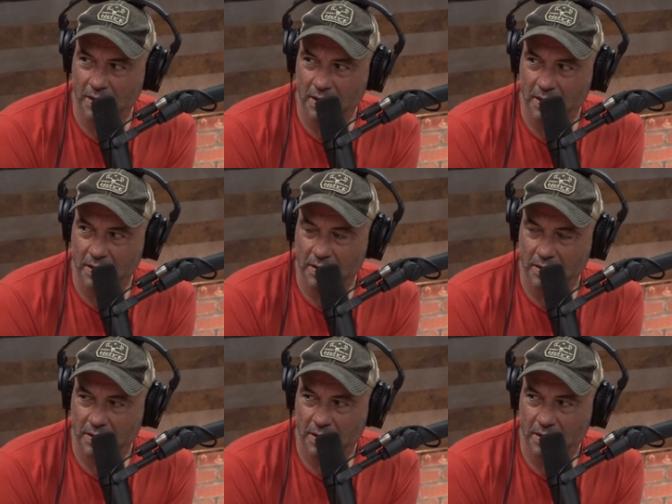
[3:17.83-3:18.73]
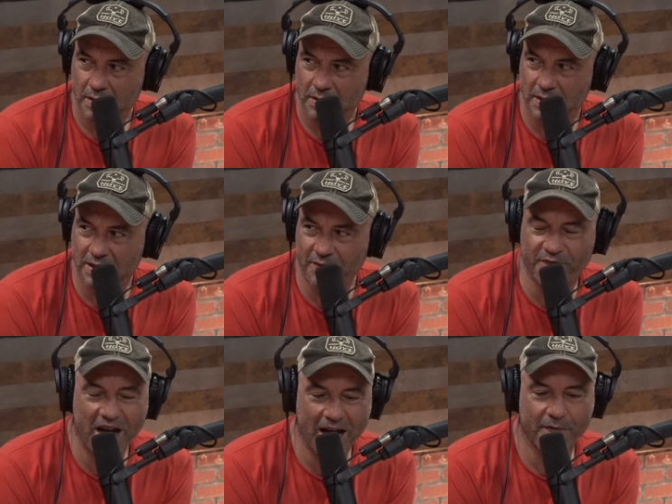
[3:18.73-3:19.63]
65 i think
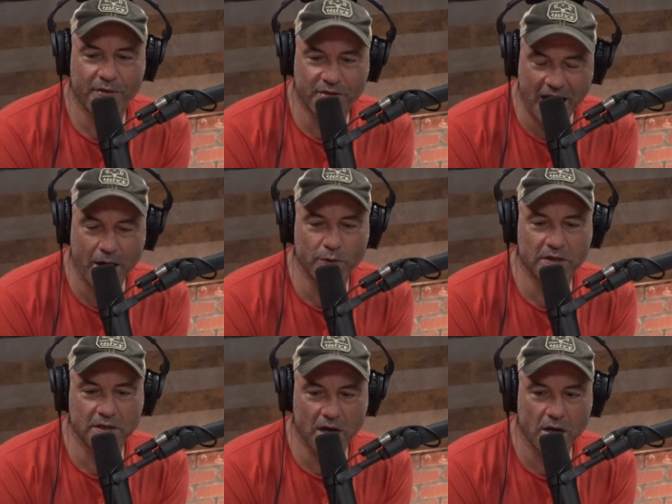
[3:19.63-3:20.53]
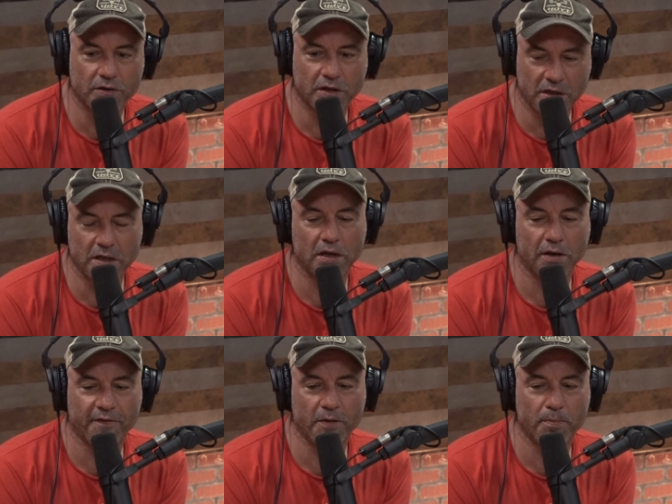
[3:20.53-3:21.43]
$65000 a
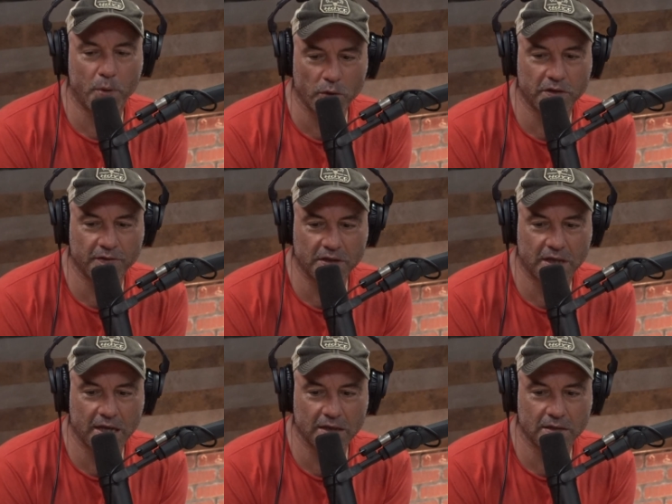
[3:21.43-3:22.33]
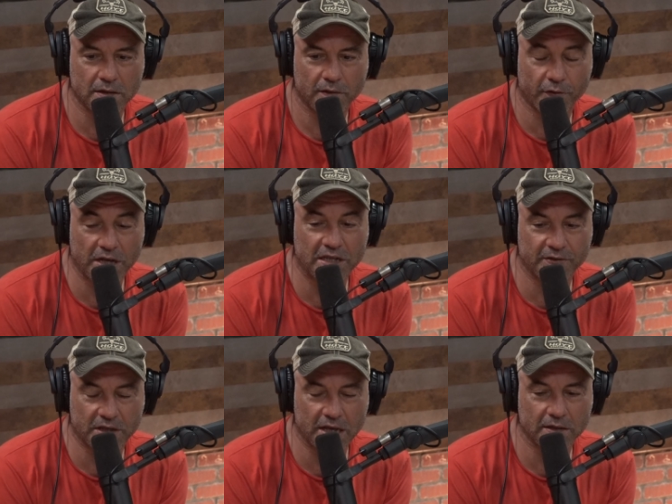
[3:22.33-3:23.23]
year for both of his kids for each of
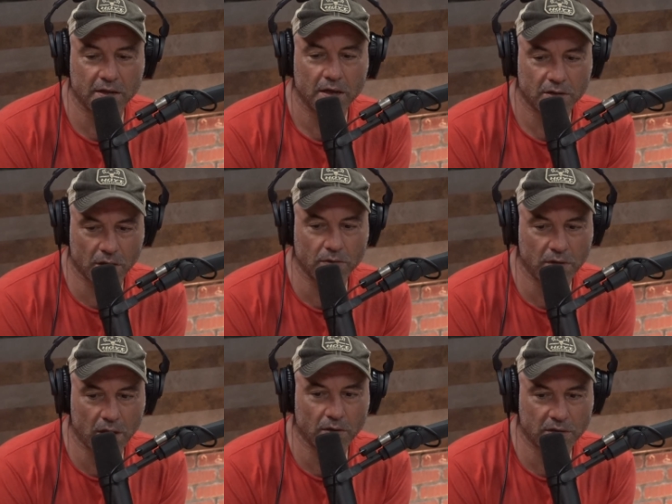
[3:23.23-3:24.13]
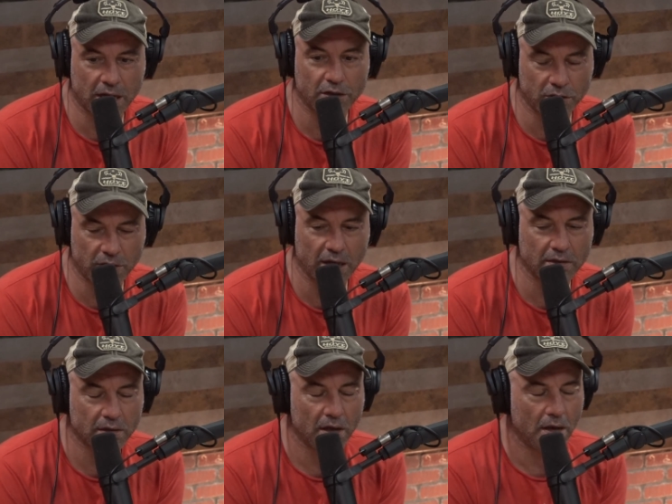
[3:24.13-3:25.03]
his kids so you know he's got two kids